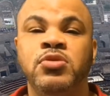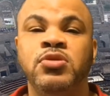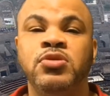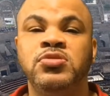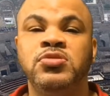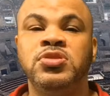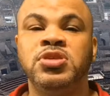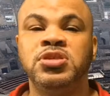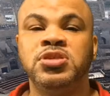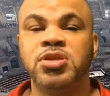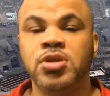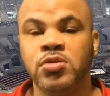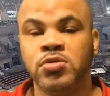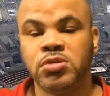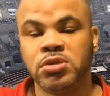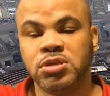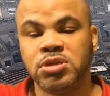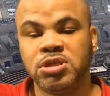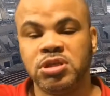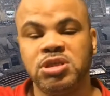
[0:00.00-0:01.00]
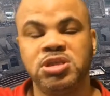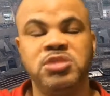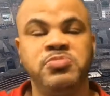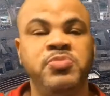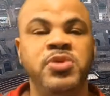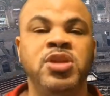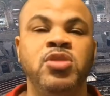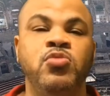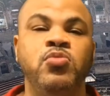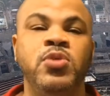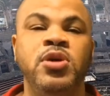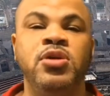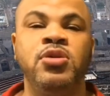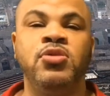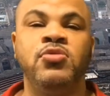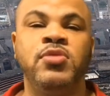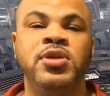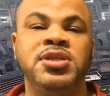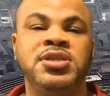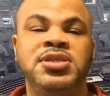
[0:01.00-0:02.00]
You just don't spin the wheel
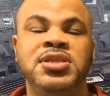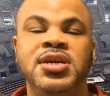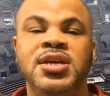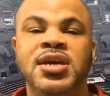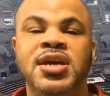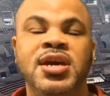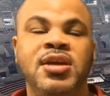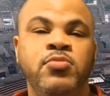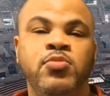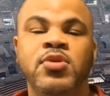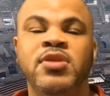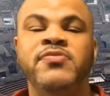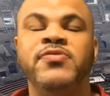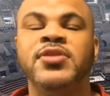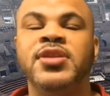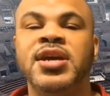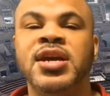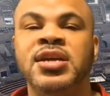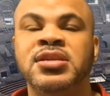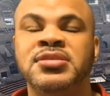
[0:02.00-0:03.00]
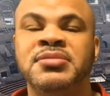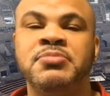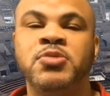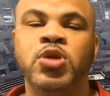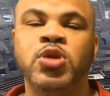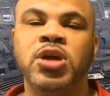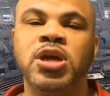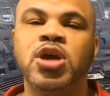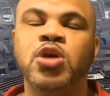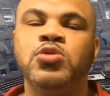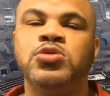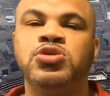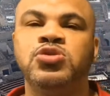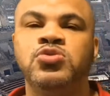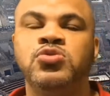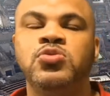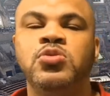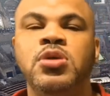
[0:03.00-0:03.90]
and say, hey, wherever it lands, I'm going to go to.